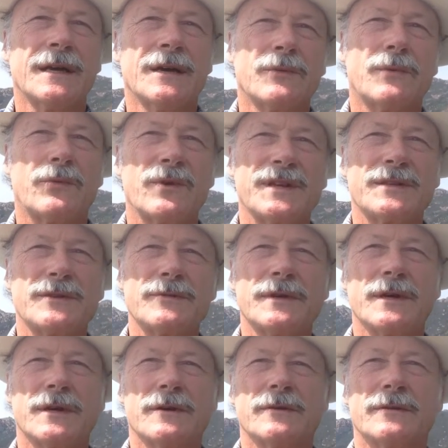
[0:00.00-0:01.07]
What we do
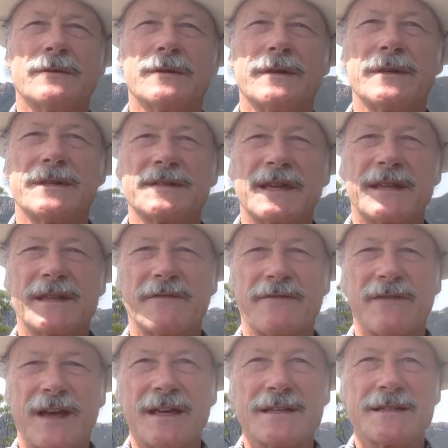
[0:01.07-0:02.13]
know is that the
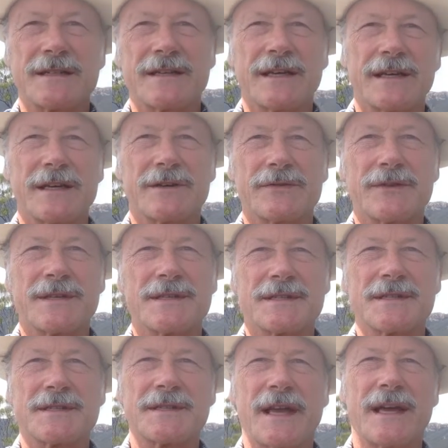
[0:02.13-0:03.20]
vastly
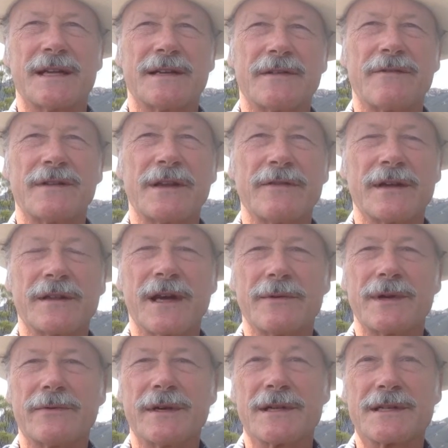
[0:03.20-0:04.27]
increased standard of living that
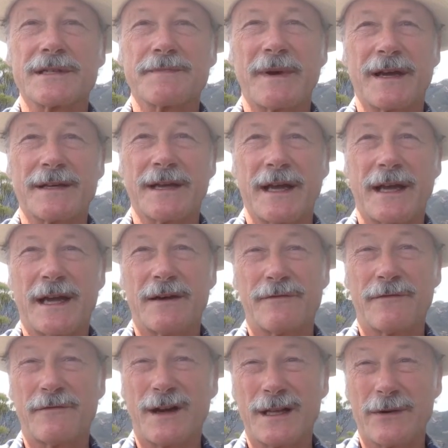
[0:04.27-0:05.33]
we would expect to have
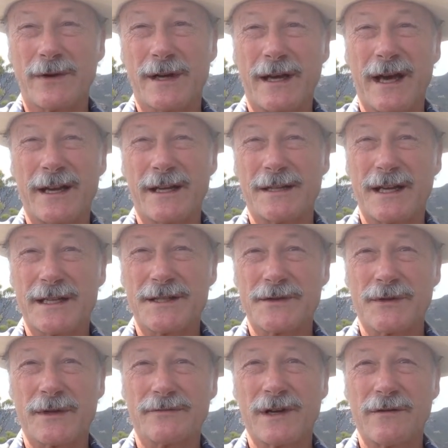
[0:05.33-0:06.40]
following an
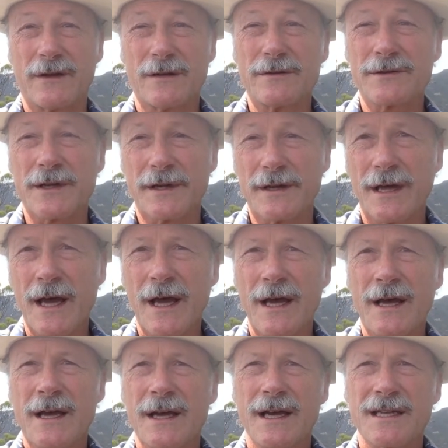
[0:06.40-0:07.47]
industrial revolution
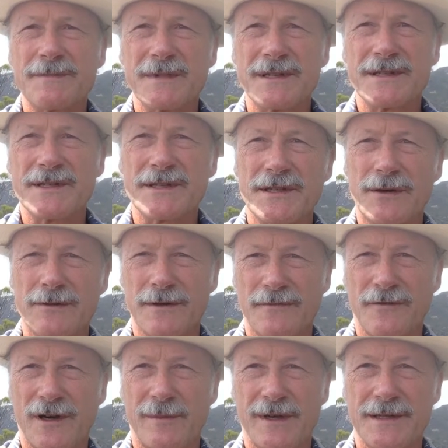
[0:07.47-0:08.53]
has been stolen
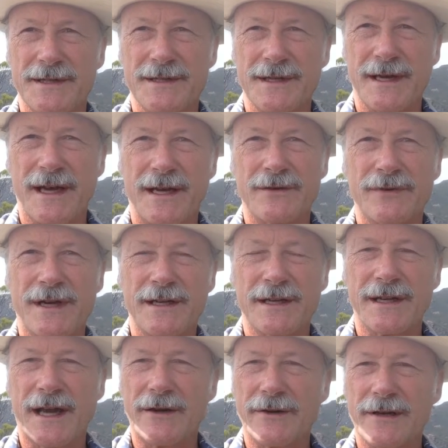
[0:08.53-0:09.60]
from us at a
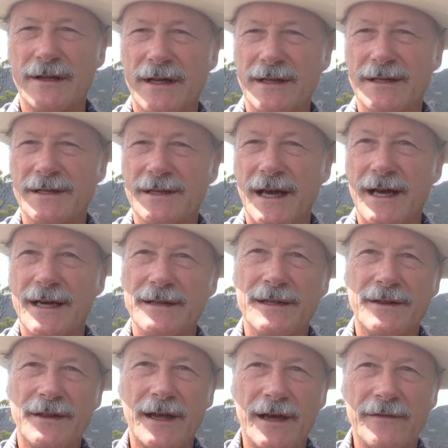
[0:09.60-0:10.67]
rate calculated to hide the
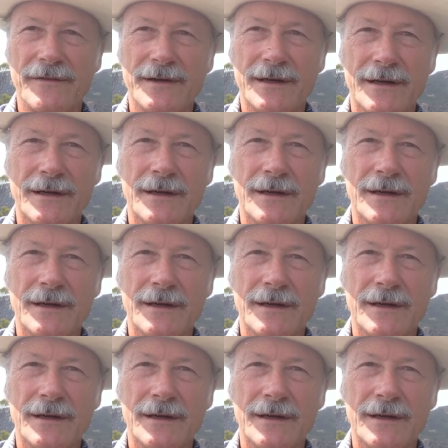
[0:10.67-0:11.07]
theft.